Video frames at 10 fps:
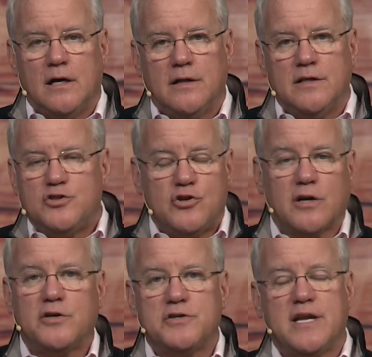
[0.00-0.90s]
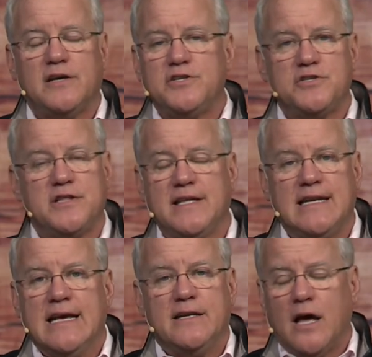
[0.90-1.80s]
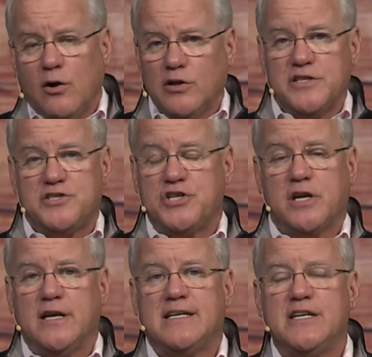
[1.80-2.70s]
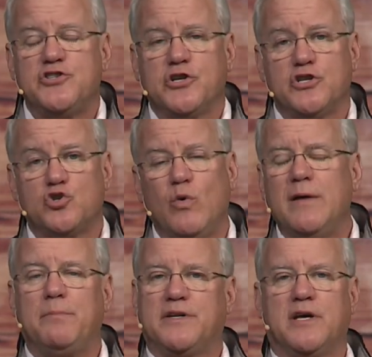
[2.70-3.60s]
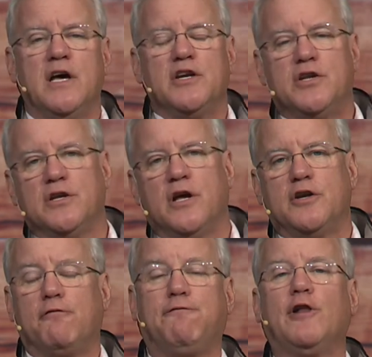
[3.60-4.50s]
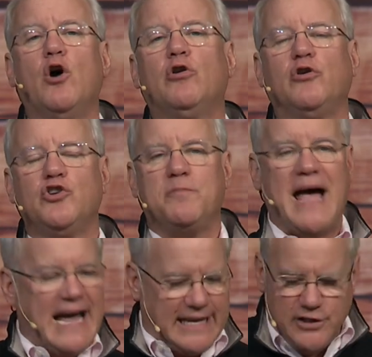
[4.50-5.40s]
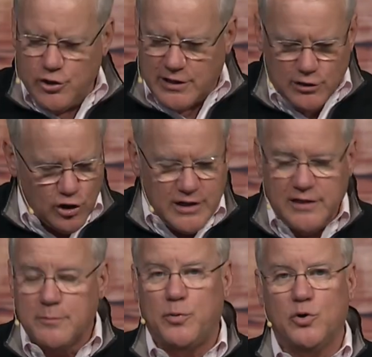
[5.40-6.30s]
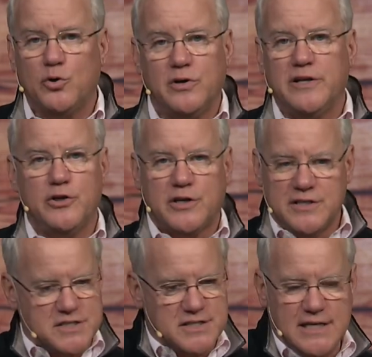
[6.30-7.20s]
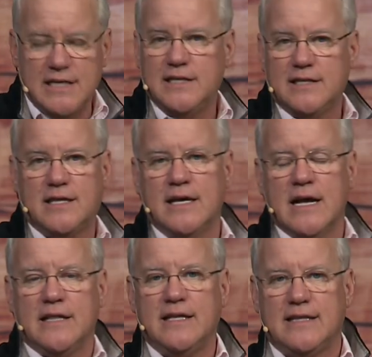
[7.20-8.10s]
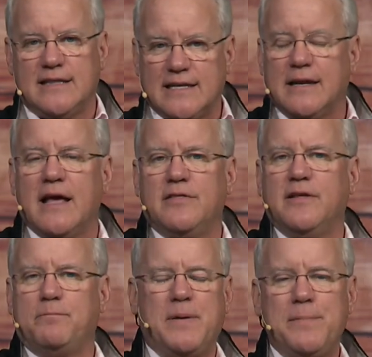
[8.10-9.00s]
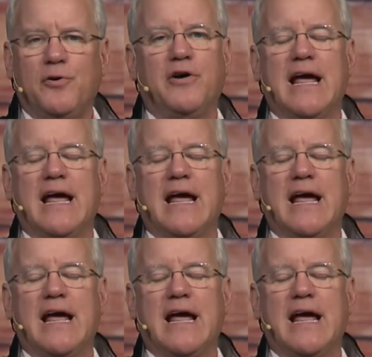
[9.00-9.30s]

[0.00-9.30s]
The instructor tells you that not only is she going to teach you to swim, but to, to, to float on your back. And you can look in the pool and you can see that, the, that, that, that people are